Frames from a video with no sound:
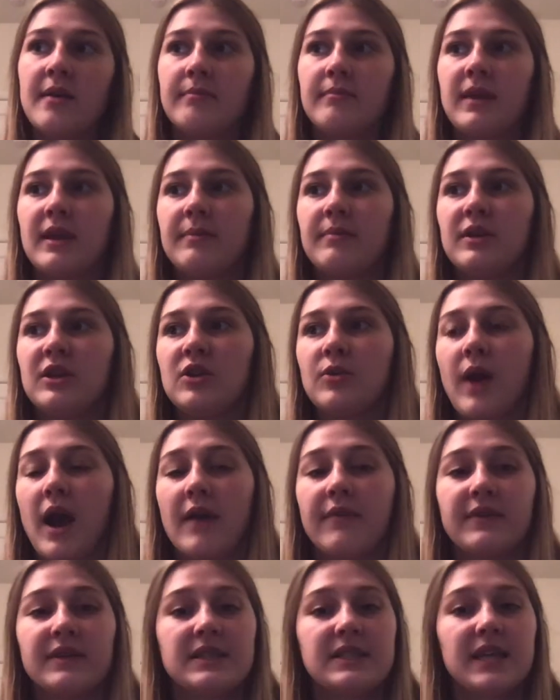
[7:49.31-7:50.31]
maybe you
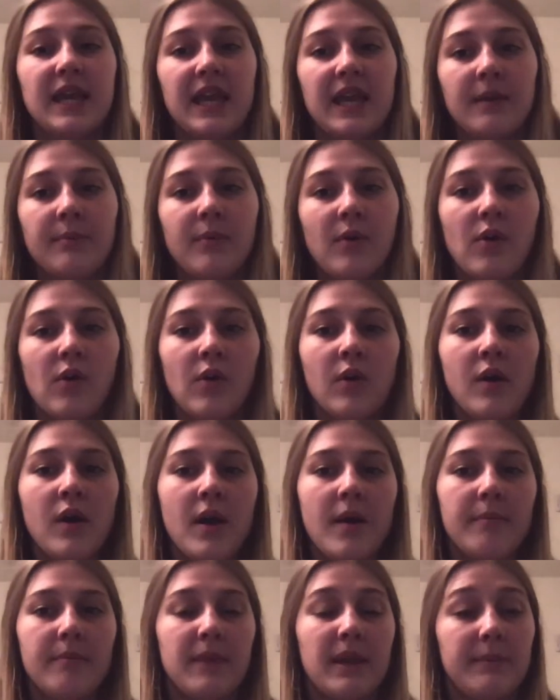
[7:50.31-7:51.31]
have a table,
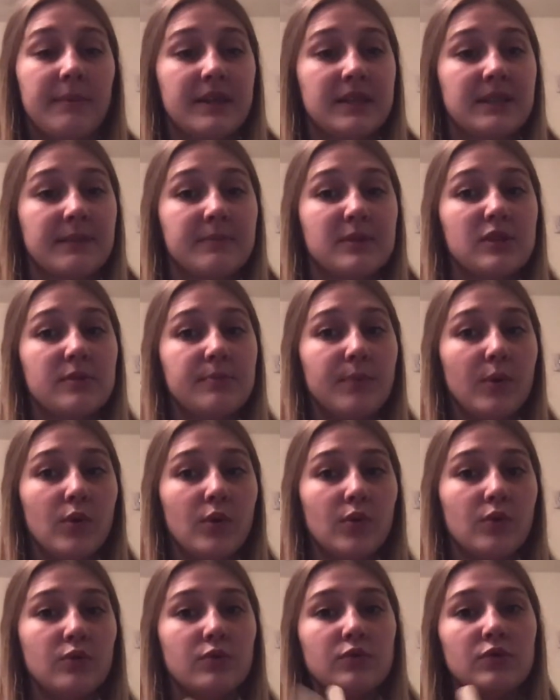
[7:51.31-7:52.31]
maybe some
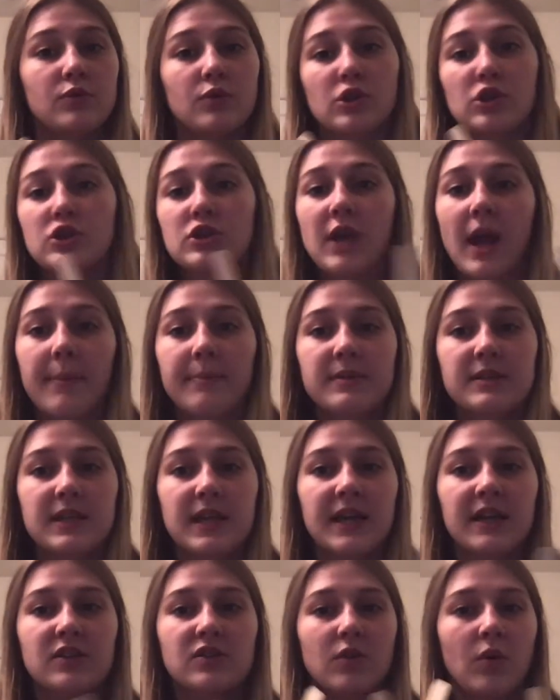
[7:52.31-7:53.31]
spoons or
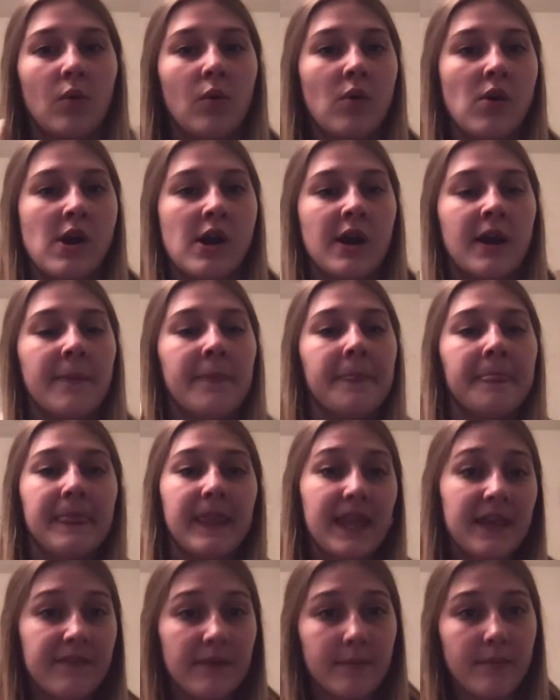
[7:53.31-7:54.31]
chopsticks, or
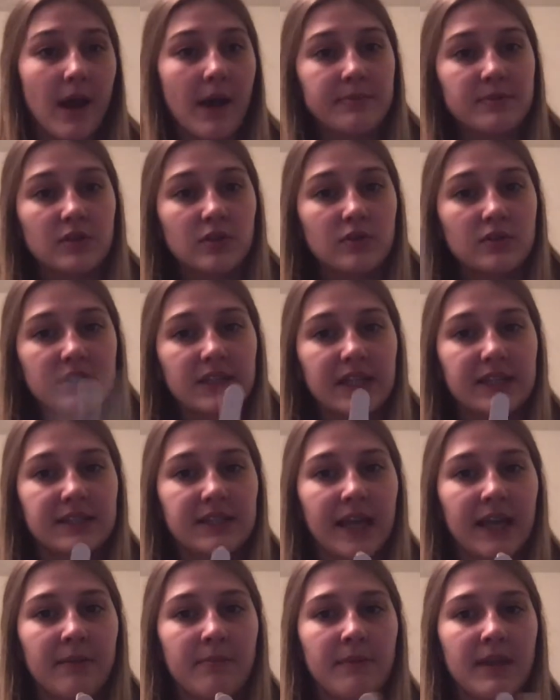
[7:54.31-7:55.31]
even popsicle sticks
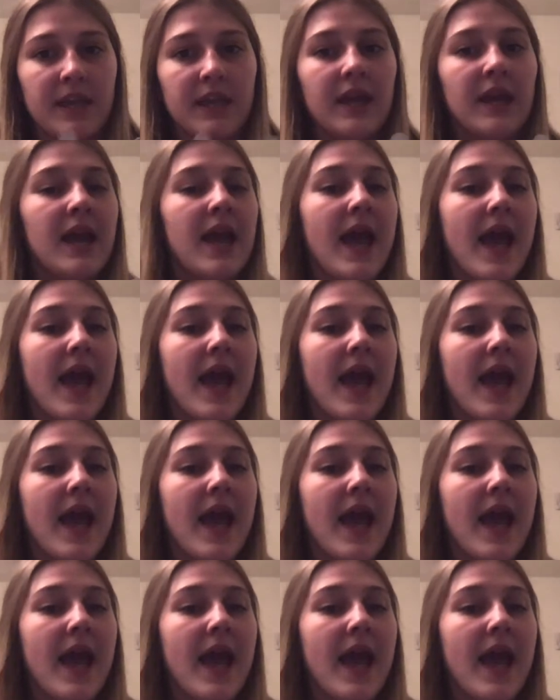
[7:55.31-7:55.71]
like me,